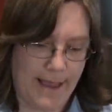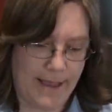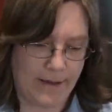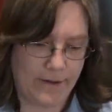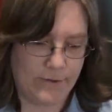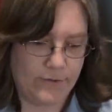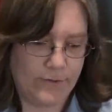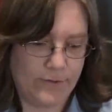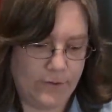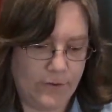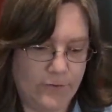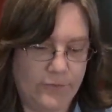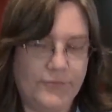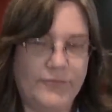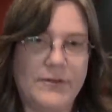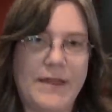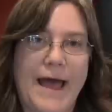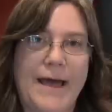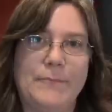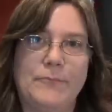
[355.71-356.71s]
as
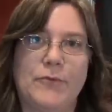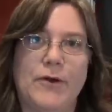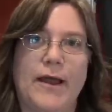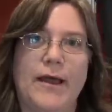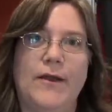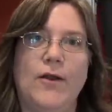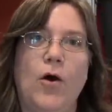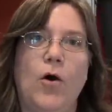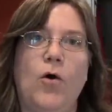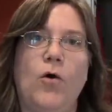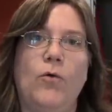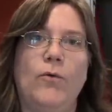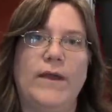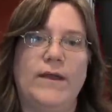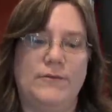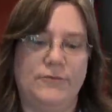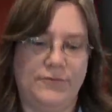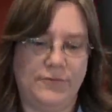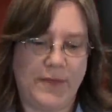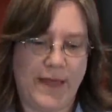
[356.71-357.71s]
flatbread, whole
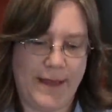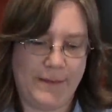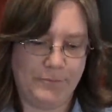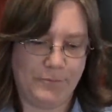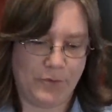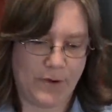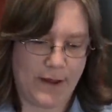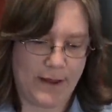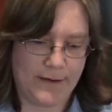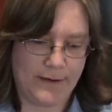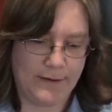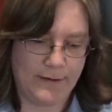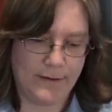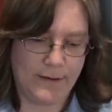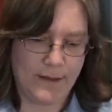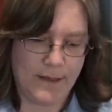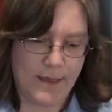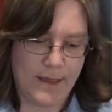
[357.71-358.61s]
wheat flatbread,